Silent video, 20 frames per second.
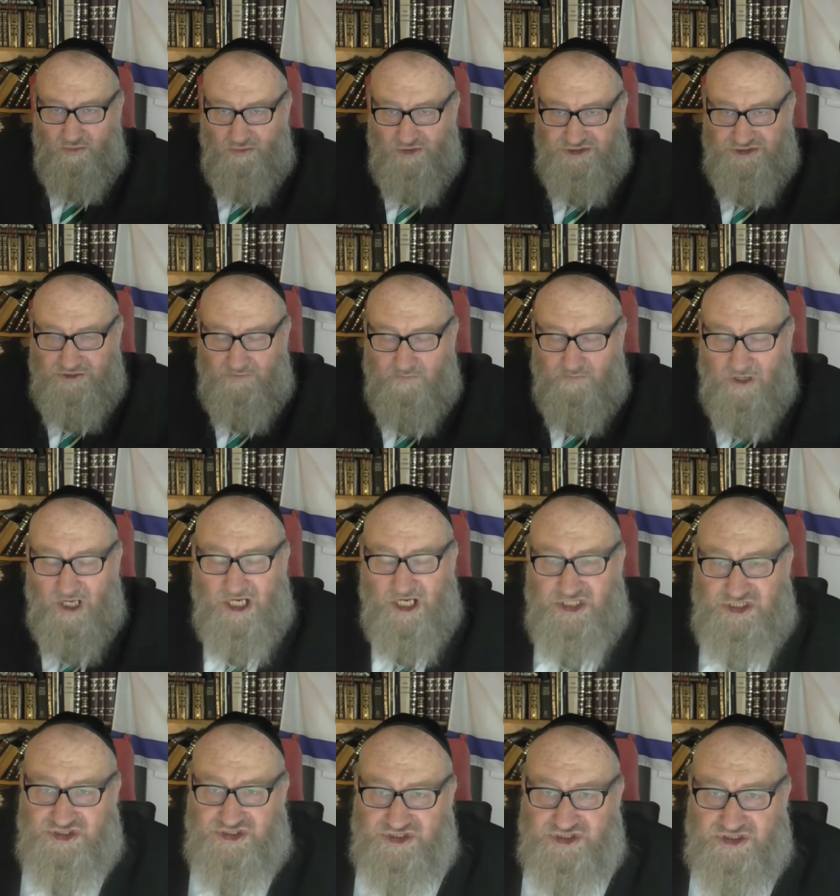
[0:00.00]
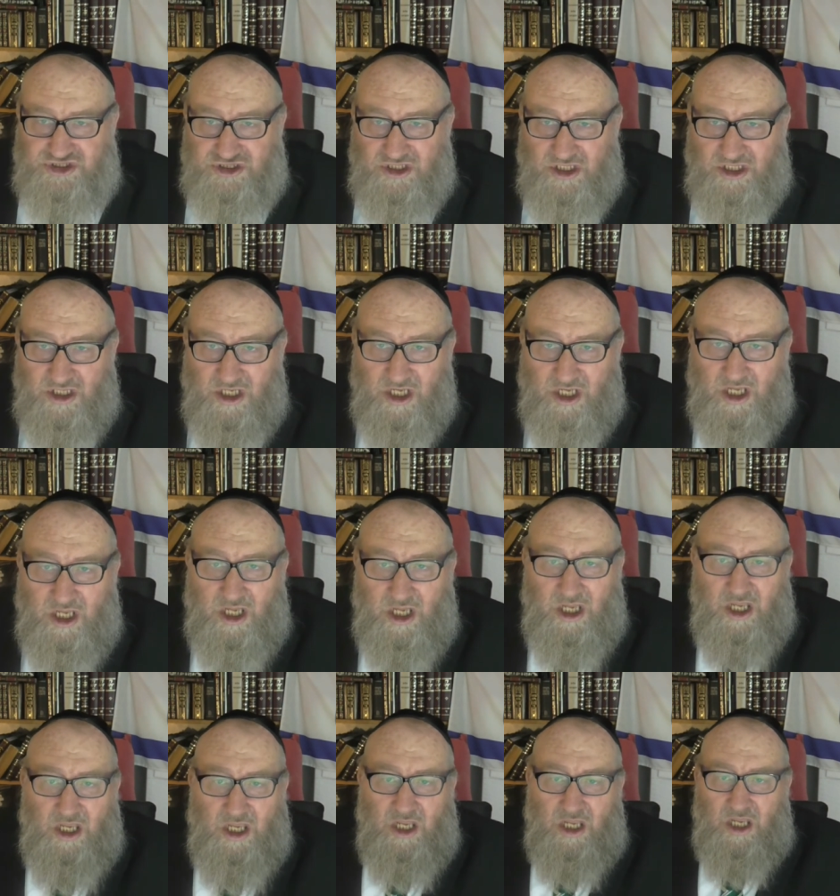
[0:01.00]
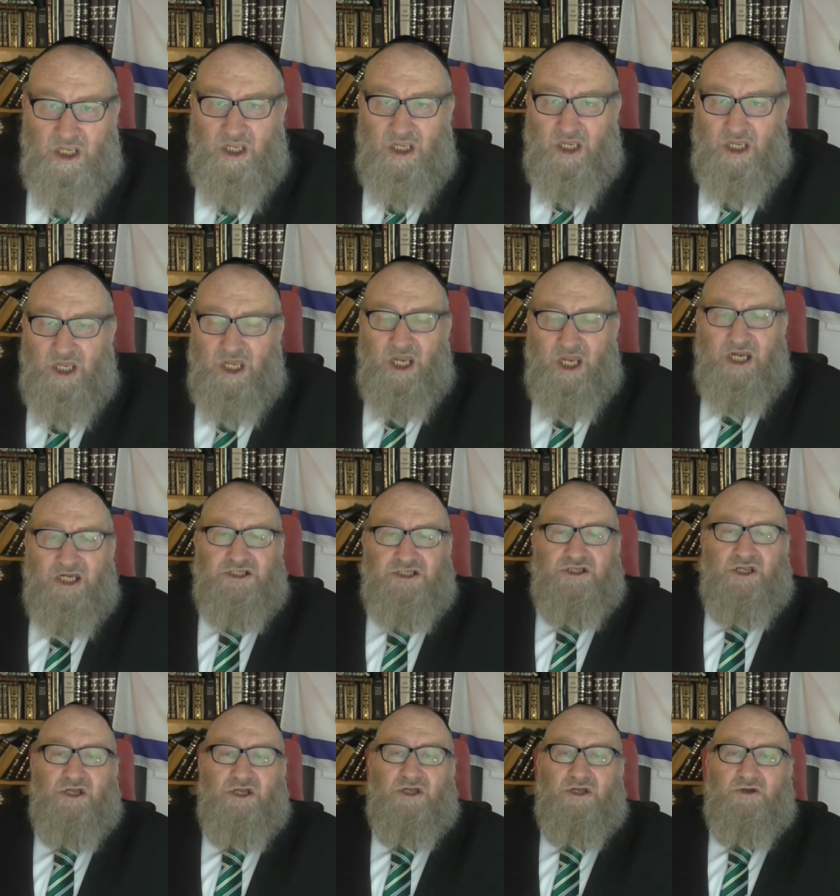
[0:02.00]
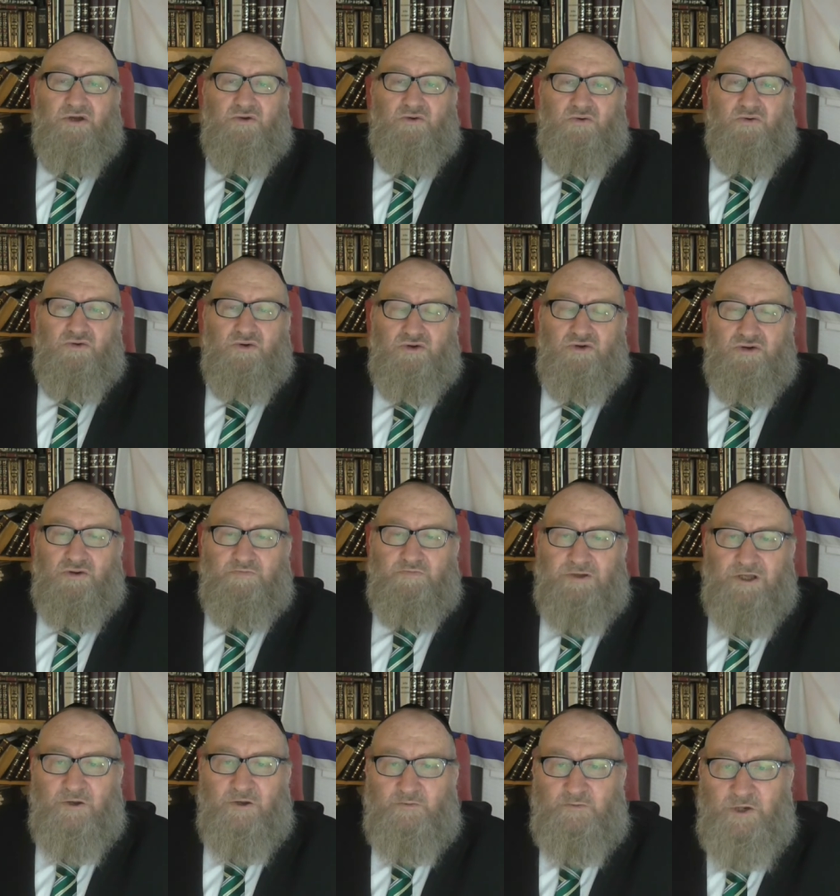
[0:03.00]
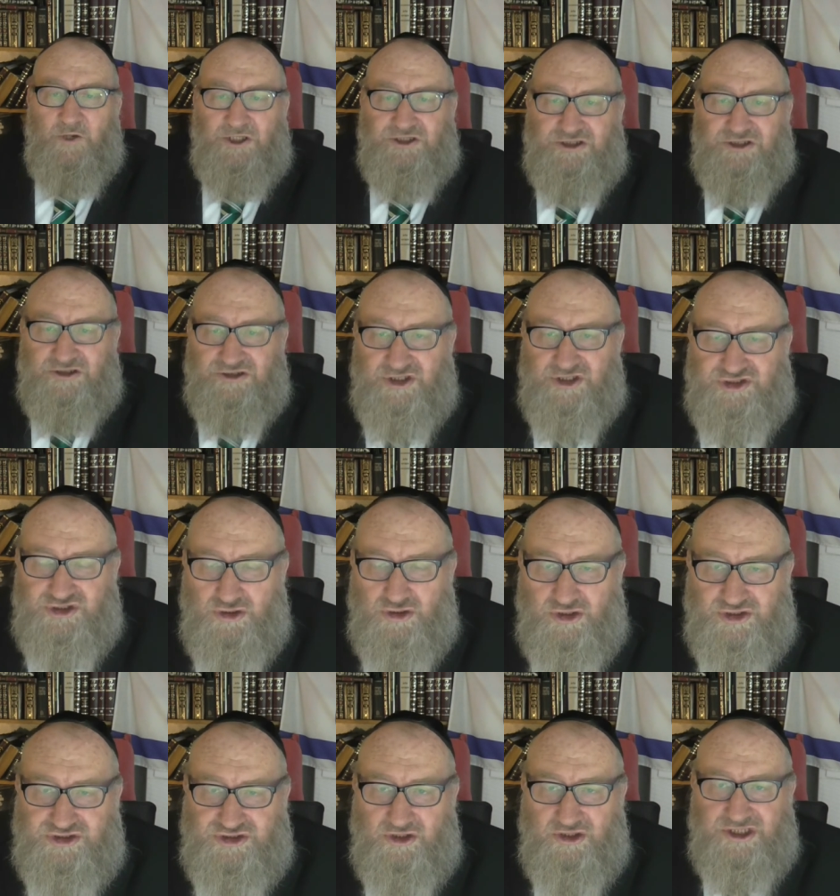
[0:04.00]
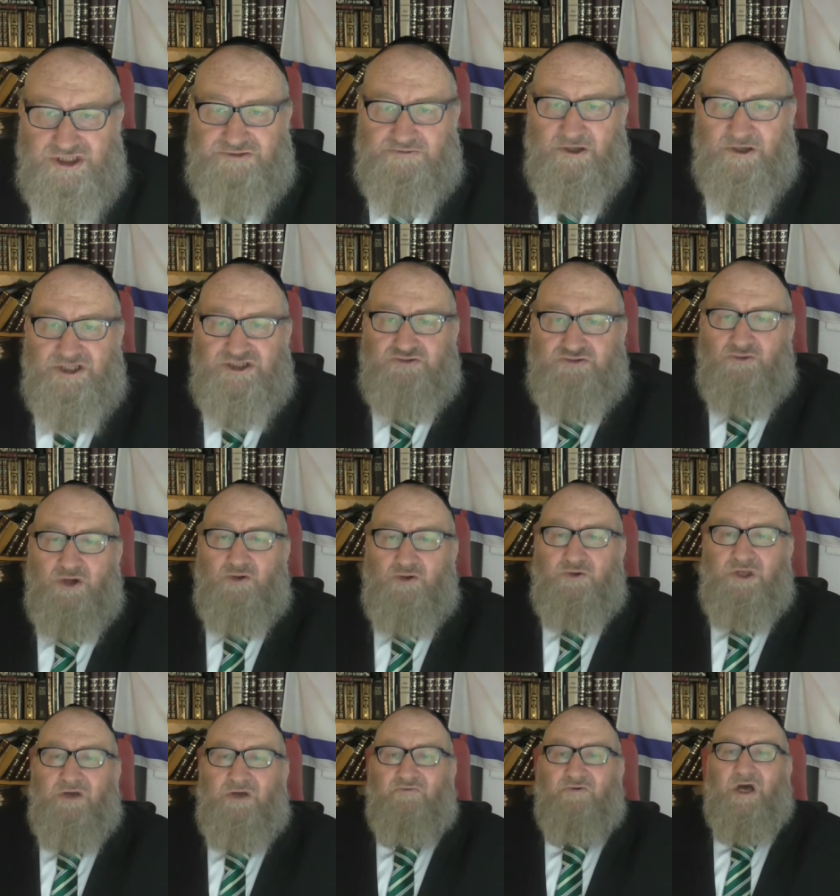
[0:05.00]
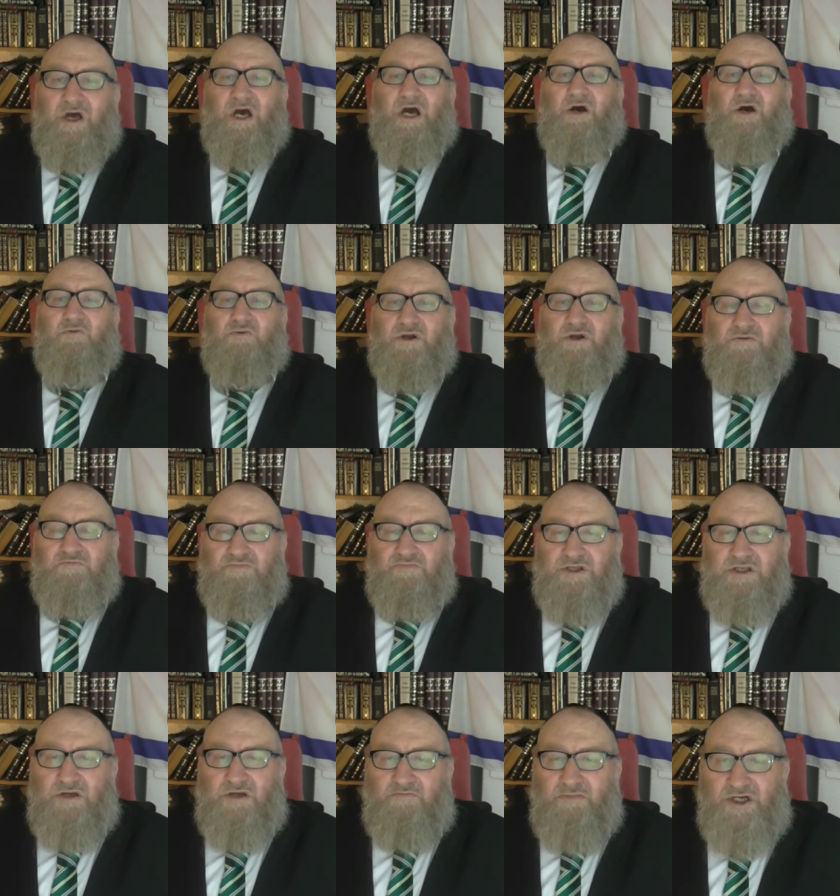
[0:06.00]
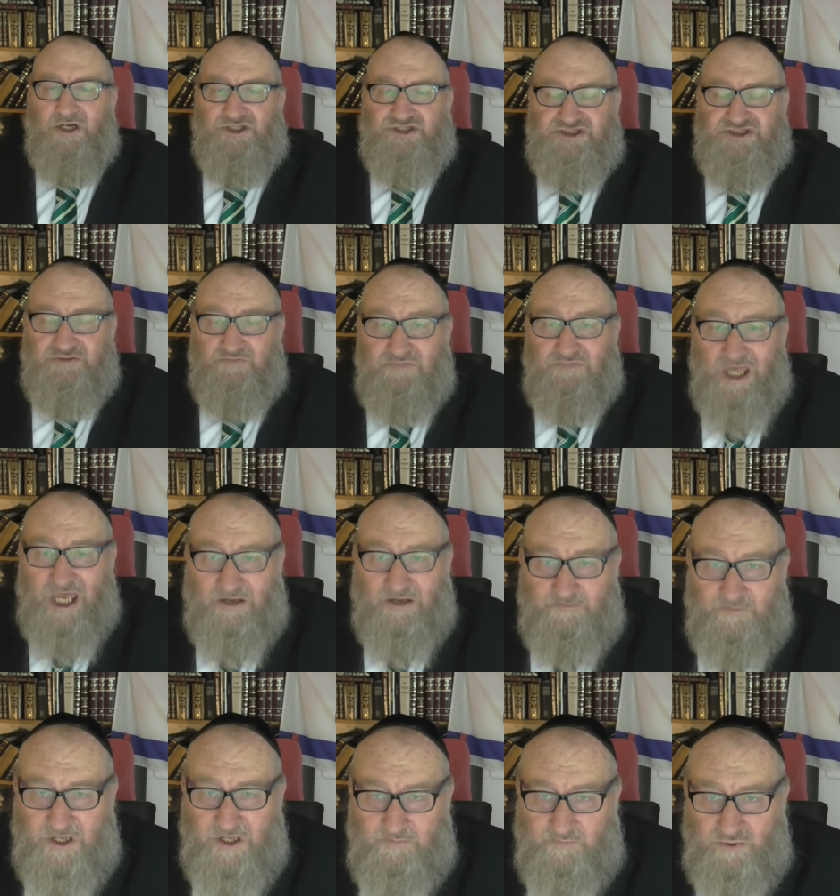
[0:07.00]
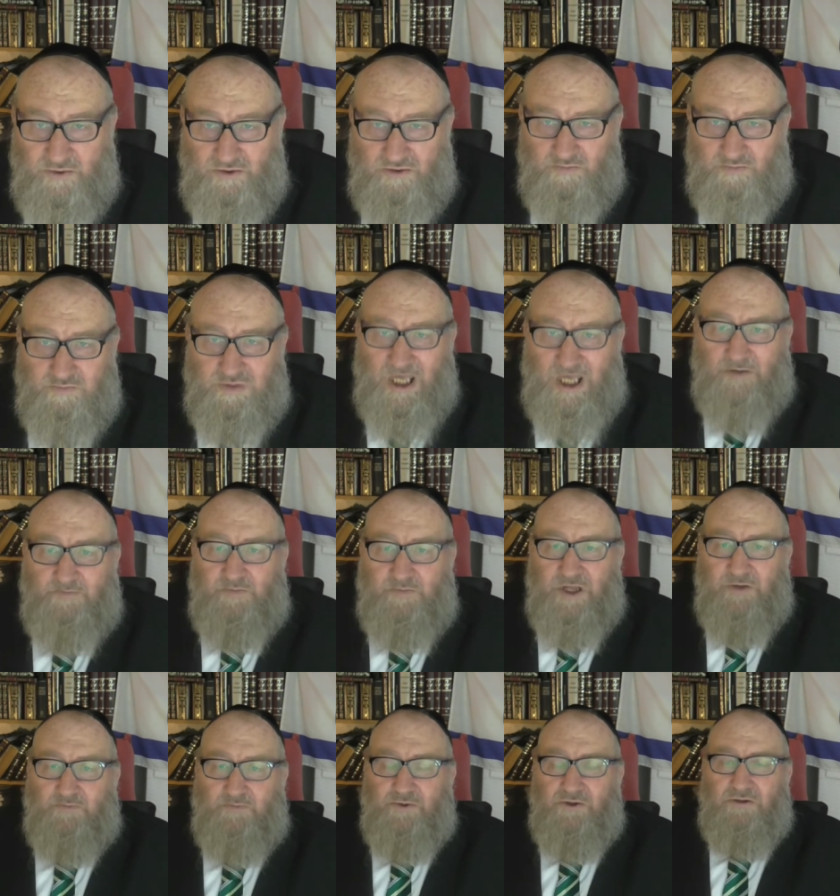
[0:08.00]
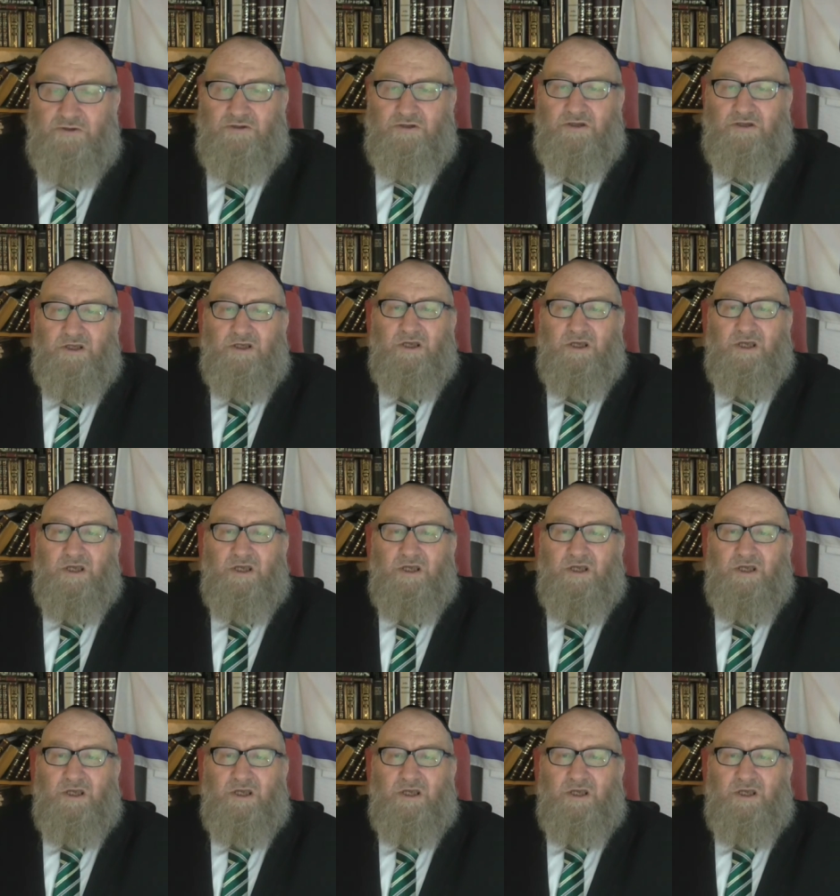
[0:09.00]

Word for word: was in place and uh, could be affected. This also explains why we have R1B amongst black people, black people,